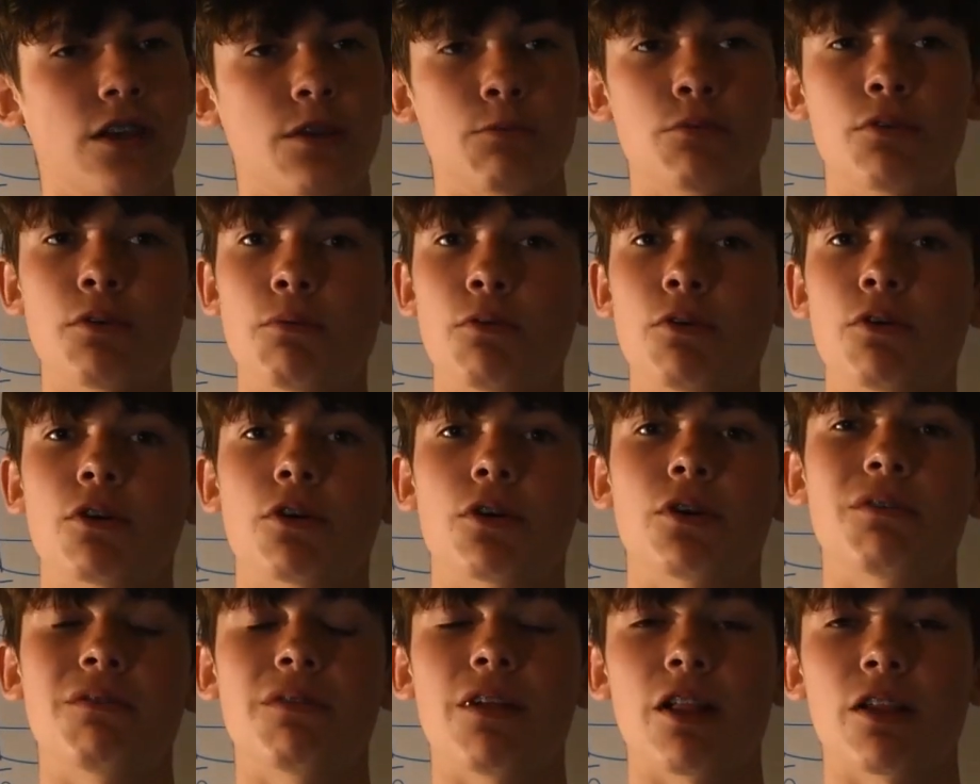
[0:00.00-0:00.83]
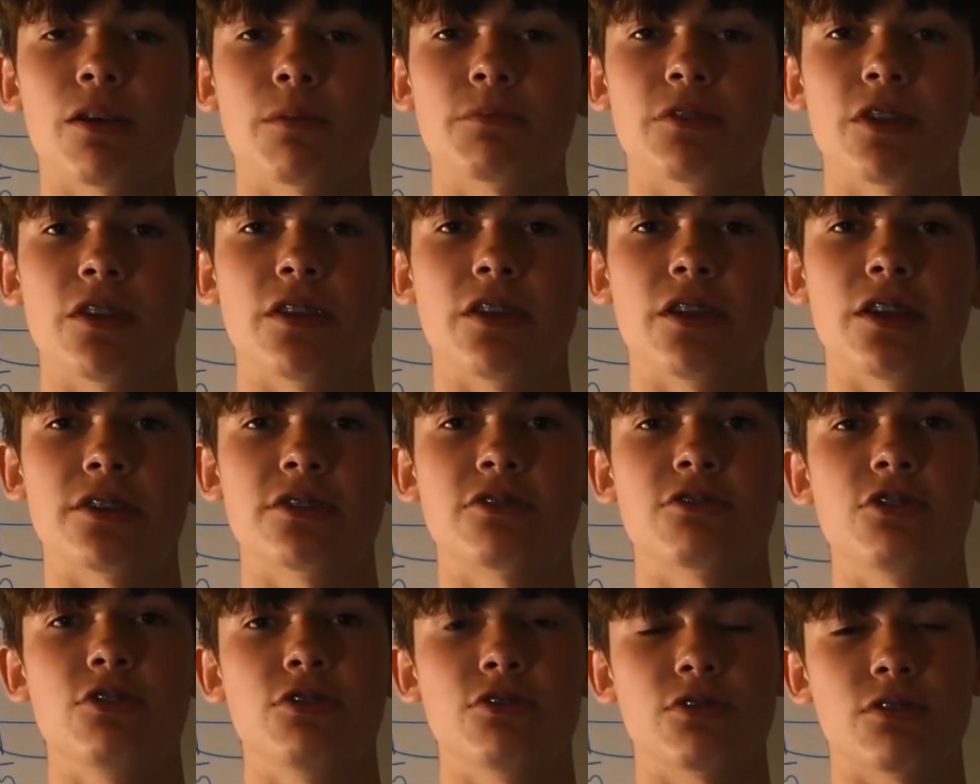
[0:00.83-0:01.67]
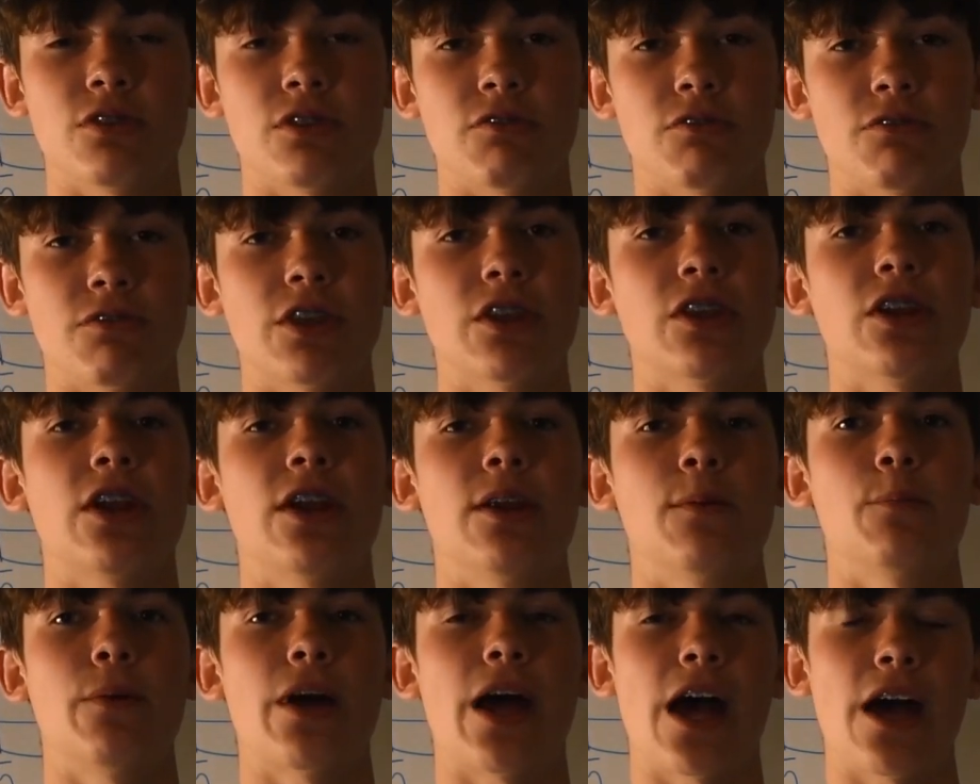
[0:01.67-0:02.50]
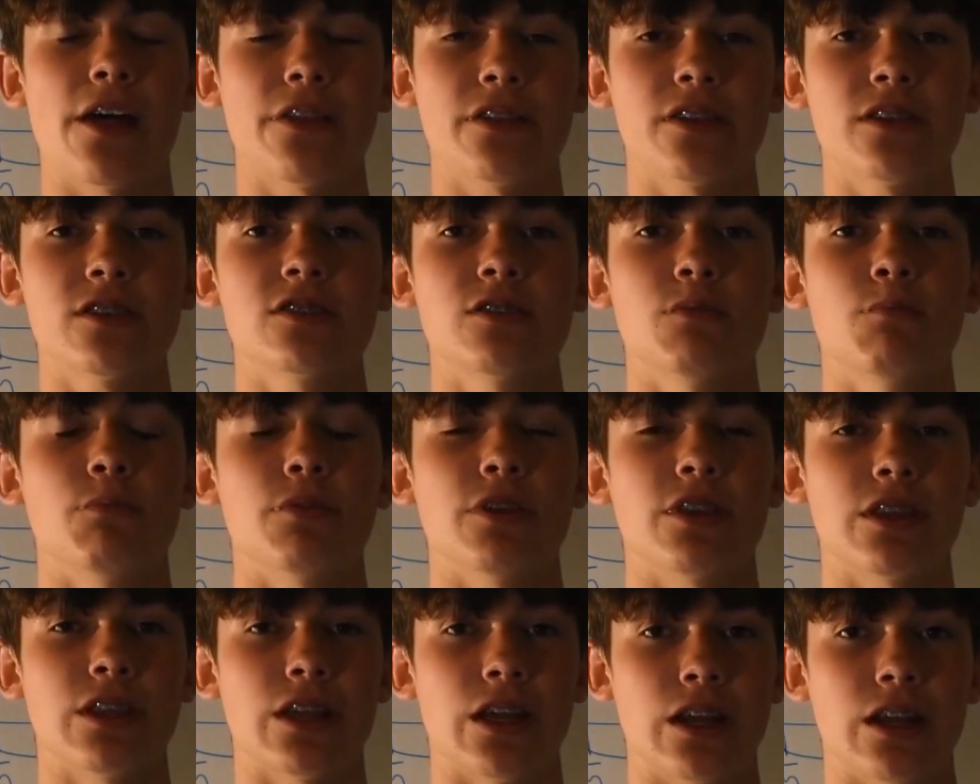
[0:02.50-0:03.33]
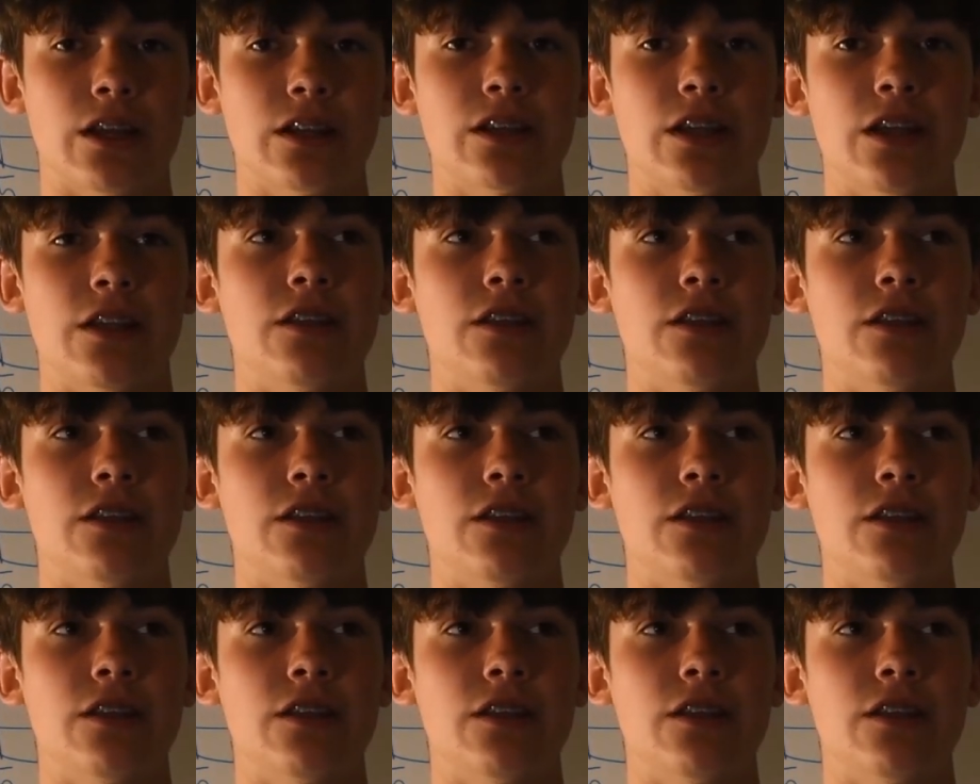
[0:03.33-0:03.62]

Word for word: People who are developed in this usually are really empathic, sympathetic,